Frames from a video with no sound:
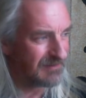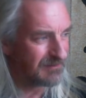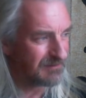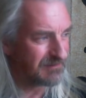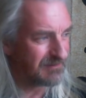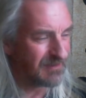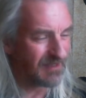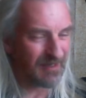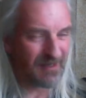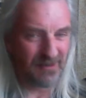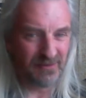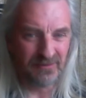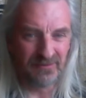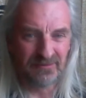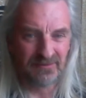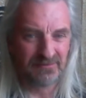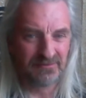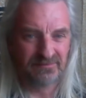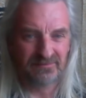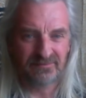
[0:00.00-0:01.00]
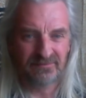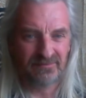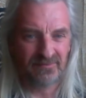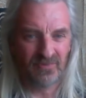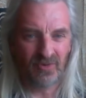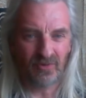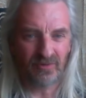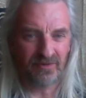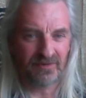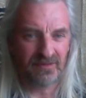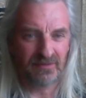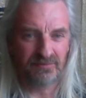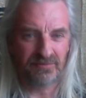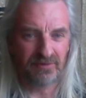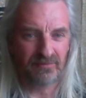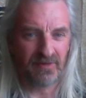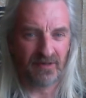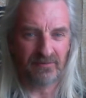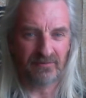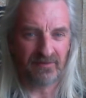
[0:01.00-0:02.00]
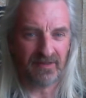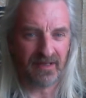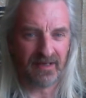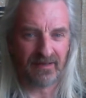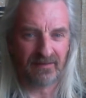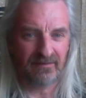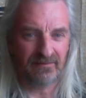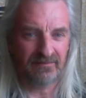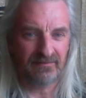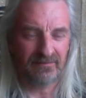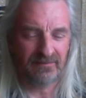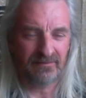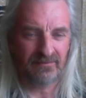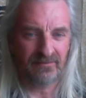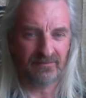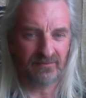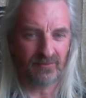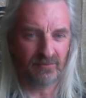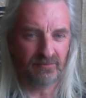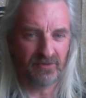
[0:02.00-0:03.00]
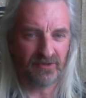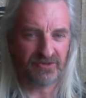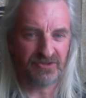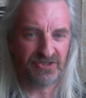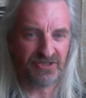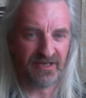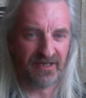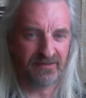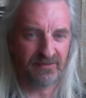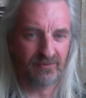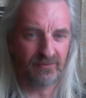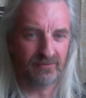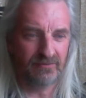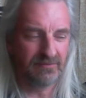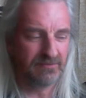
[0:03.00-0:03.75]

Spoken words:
no, not going to promote that on my channel,